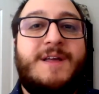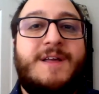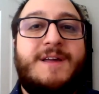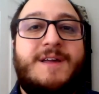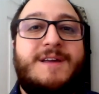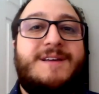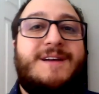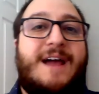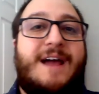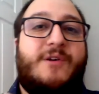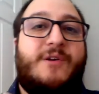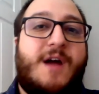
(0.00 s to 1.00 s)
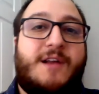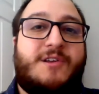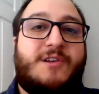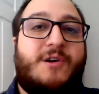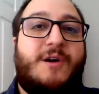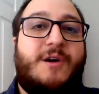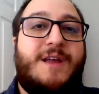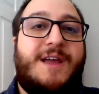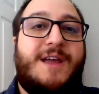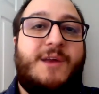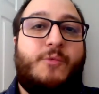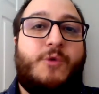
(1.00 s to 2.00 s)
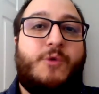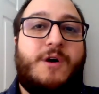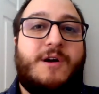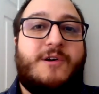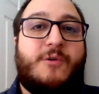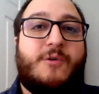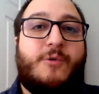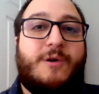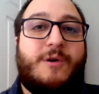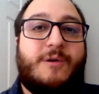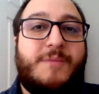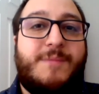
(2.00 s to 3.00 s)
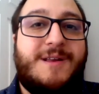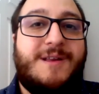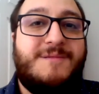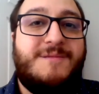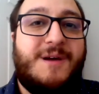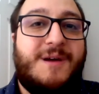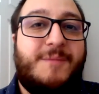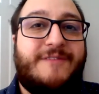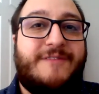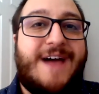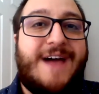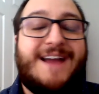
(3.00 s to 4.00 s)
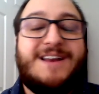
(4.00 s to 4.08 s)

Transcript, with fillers: either not turning in work or maybe a bit of academic dishonesty,